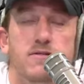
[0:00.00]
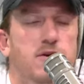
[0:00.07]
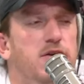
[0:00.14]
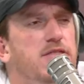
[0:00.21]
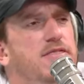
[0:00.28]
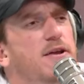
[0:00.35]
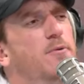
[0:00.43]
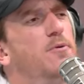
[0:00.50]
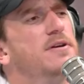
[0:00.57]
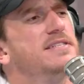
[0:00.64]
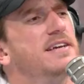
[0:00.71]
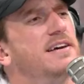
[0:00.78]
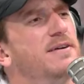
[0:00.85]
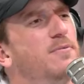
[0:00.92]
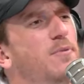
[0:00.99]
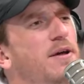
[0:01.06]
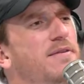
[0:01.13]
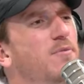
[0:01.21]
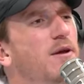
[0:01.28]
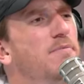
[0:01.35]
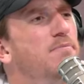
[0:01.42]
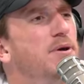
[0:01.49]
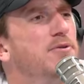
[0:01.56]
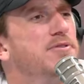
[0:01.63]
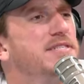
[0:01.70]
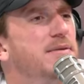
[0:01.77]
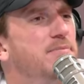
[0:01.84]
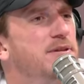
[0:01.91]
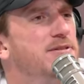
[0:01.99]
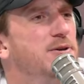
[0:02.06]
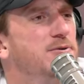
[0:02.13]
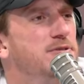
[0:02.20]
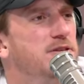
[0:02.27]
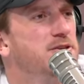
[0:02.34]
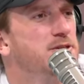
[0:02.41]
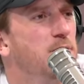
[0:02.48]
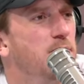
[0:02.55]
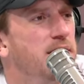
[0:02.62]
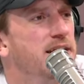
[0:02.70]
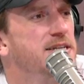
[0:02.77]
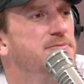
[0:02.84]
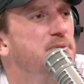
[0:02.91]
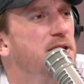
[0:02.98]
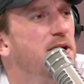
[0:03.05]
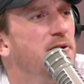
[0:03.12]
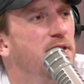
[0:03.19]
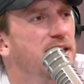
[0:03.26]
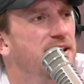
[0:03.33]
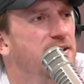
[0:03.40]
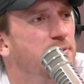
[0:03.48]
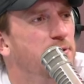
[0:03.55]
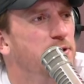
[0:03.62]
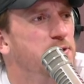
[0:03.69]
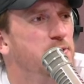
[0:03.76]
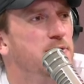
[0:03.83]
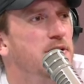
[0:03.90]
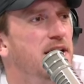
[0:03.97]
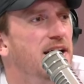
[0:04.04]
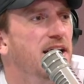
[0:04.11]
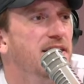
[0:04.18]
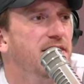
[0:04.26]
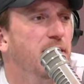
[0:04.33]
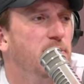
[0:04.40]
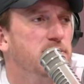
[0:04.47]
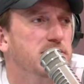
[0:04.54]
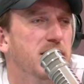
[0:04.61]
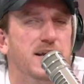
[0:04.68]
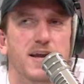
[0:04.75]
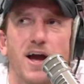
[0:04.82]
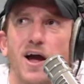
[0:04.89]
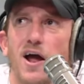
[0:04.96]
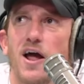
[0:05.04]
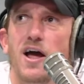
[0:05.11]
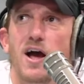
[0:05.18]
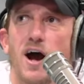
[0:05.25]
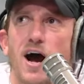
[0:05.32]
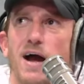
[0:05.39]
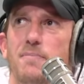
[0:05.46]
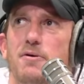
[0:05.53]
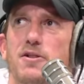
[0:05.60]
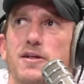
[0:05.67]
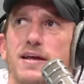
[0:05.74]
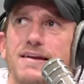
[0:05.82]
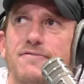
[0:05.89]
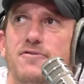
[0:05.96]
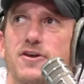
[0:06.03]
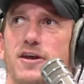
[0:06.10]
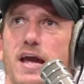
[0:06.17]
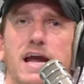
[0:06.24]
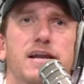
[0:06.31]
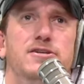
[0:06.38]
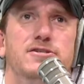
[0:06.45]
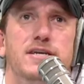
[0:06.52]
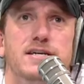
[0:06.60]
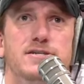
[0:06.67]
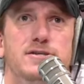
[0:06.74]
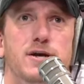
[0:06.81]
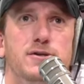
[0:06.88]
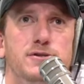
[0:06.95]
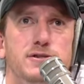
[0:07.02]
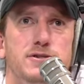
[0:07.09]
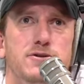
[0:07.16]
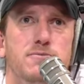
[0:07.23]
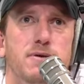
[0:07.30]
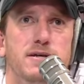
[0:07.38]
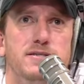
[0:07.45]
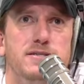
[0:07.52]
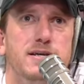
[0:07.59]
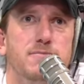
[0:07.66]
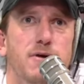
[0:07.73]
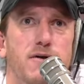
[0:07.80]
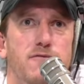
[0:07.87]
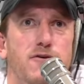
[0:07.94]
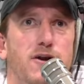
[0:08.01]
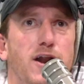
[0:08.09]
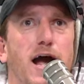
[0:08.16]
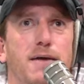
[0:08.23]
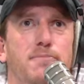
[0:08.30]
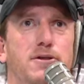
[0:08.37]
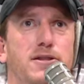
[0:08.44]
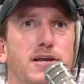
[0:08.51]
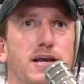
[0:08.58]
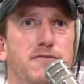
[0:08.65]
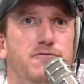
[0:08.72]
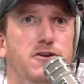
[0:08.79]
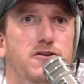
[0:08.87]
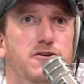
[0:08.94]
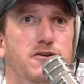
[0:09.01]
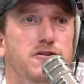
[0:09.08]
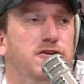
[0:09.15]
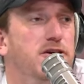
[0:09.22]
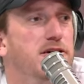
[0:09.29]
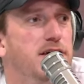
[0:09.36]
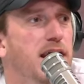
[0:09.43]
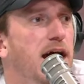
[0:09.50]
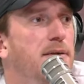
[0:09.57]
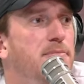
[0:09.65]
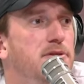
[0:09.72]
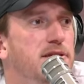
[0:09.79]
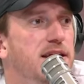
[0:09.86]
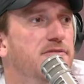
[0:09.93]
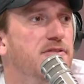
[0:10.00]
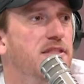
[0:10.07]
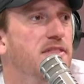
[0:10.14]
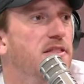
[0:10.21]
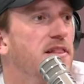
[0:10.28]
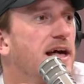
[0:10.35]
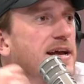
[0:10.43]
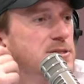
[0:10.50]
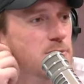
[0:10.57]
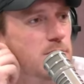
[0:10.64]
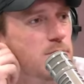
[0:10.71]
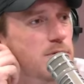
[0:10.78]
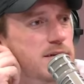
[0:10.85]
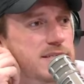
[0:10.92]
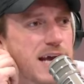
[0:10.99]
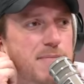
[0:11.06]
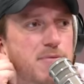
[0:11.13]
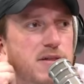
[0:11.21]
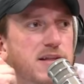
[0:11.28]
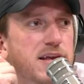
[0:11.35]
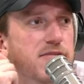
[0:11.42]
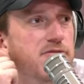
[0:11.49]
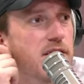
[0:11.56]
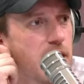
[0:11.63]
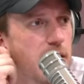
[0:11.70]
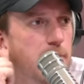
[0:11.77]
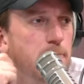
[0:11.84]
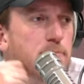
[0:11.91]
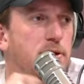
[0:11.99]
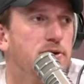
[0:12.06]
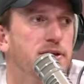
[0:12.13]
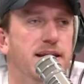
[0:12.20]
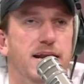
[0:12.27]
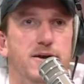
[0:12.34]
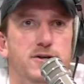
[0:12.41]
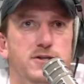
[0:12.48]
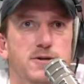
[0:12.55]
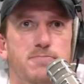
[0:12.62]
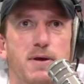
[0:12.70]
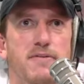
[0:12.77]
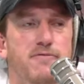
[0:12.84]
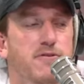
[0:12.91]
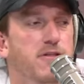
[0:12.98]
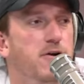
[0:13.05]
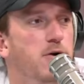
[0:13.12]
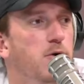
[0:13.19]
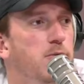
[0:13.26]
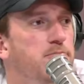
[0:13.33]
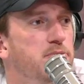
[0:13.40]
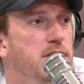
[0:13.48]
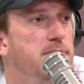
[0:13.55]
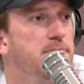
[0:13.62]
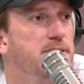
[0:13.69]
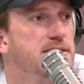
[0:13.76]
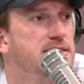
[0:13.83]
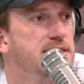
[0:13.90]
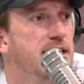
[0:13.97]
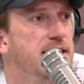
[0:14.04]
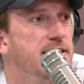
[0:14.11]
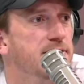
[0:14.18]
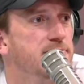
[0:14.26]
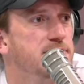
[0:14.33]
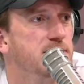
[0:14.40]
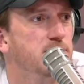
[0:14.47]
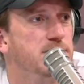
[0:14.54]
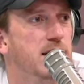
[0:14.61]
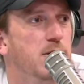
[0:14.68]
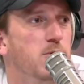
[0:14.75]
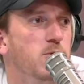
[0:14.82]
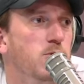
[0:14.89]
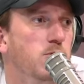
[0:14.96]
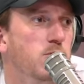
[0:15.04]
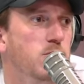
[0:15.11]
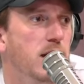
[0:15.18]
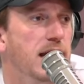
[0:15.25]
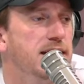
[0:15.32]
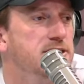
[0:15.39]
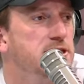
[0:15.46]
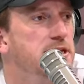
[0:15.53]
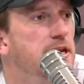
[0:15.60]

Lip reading: There was when Bill Simmons hosted a show on HBO, they had a commercial that was like, yeah, I believe the 86 Celtics are the best team ever, and I believe da-da-da-da, and I believe, and then the last one was, I believe billionaires should pay for their own bleeping stadiums, and it was like, ooh, edgy.